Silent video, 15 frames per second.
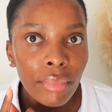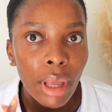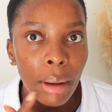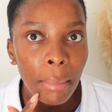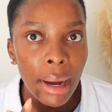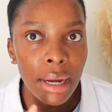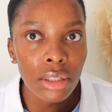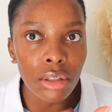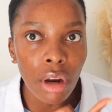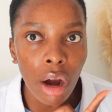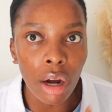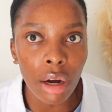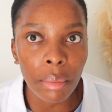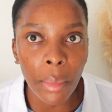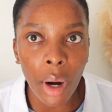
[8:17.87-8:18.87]
my
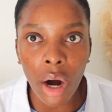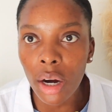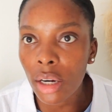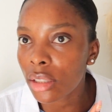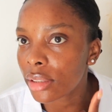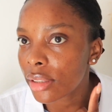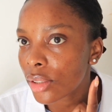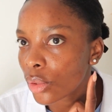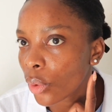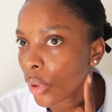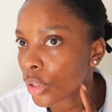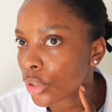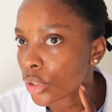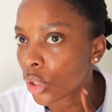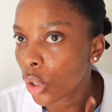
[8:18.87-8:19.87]
dark marks, so
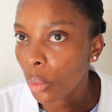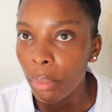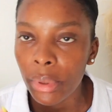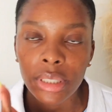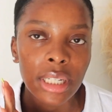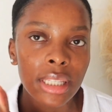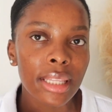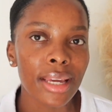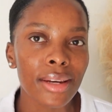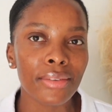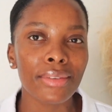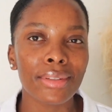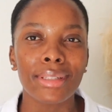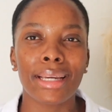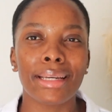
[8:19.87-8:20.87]
and so. But at the end of
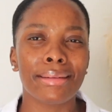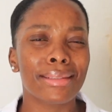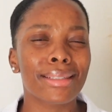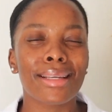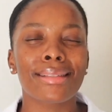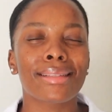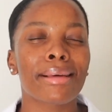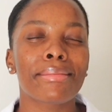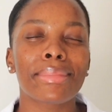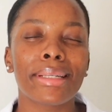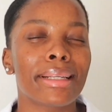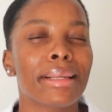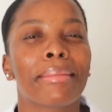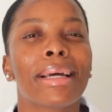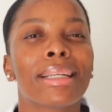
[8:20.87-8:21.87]
the day, skin
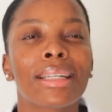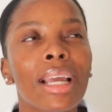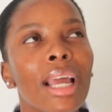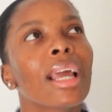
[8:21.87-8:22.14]
something, man.